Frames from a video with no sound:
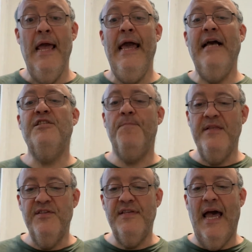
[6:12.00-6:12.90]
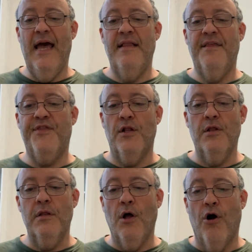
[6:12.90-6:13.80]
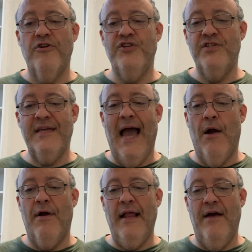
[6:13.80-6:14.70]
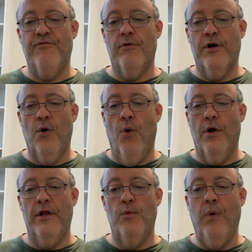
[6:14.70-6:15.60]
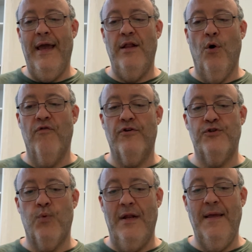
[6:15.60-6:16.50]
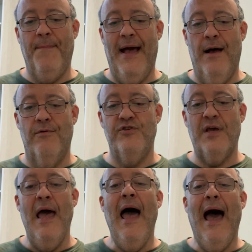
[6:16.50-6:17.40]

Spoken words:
It's been said that the largest carrot ever recorded weighed over 20 pounds